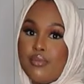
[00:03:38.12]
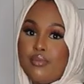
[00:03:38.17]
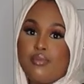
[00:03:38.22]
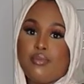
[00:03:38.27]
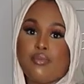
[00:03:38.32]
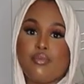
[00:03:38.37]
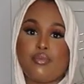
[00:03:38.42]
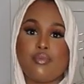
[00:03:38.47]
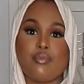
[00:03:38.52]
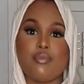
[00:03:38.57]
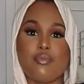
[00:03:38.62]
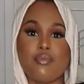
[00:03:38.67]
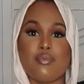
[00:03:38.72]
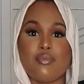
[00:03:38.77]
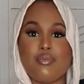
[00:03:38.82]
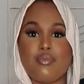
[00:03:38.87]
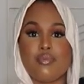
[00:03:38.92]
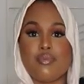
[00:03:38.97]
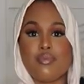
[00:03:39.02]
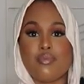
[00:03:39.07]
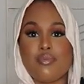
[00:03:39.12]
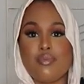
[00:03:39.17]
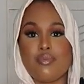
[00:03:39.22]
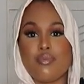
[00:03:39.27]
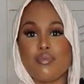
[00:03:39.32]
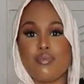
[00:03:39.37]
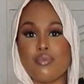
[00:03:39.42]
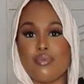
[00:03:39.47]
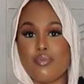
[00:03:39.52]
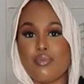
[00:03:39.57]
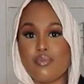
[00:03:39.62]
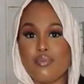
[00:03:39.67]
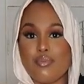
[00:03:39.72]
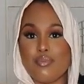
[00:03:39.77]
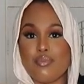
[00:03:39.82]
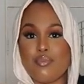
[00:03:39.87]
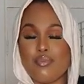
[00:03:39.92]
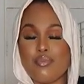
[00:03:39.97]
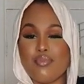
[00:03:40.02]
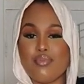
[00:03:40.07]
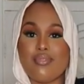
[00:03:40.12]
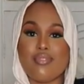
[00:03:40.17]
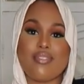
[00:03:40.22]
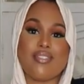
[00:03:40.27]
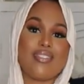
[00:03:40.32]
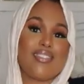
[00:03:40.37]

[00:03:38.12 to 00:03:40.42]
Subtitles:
(no one is talking)